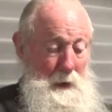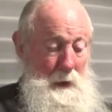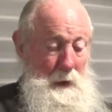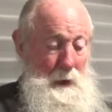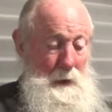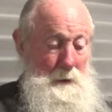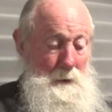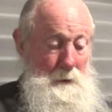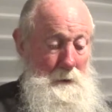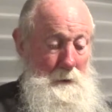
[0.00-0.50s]

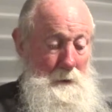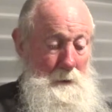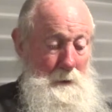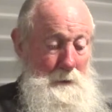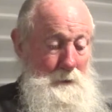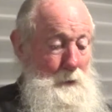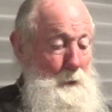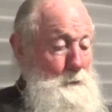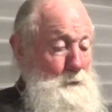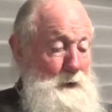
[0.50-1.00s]
And
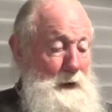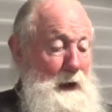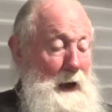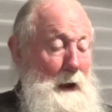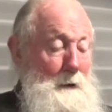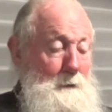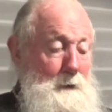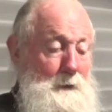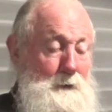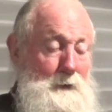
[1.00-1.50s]
he's obviously
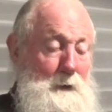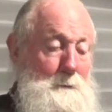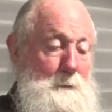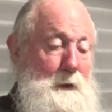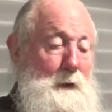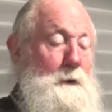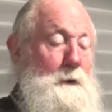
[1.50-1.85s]
carrying something,